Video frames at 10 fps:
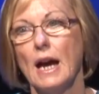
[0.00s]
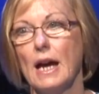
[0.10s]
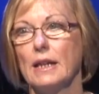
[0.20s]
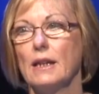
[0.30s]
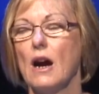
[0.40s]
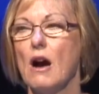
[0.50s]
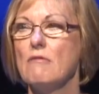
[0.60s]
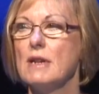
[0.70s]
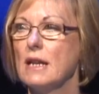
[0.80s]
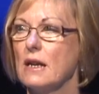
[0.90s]
And I
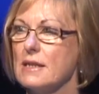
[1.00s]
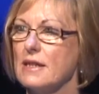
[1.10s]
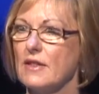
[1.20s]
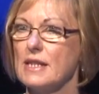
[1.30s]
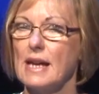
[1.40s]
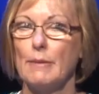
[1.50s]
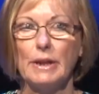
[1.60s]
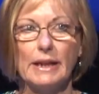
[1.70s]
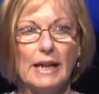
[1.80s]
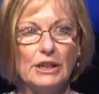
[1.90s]
realised that this
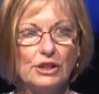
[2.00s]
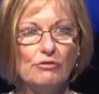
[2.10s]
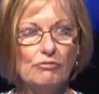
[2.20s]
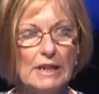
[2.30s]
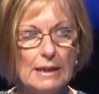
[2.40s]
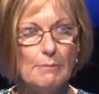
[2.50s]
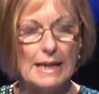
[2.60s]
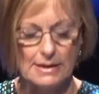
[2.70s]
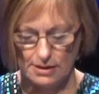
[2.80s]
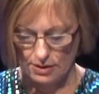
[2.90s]
application really
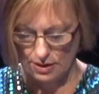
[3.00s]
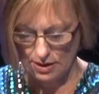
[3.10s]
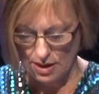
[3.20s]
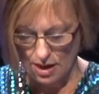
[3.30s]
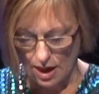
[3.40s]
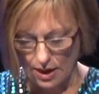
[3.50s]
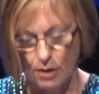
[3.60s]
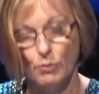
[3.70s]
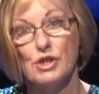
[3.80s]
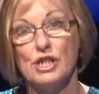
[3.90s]
mattered, and I
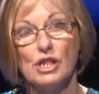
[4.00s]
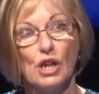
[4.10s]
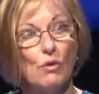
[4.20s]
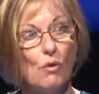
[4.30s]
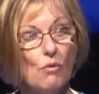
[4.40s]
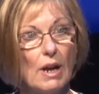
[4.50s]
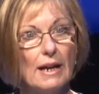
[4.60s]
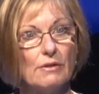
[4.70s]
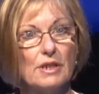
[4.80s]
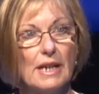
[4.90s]
wanted to go all
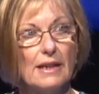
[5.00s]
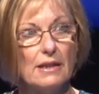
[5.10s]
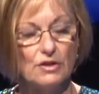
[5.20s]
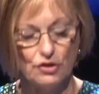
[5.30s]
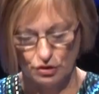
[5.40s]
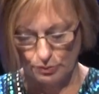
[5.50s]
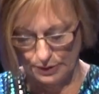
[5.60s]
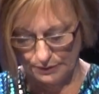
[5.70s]
out to get this job.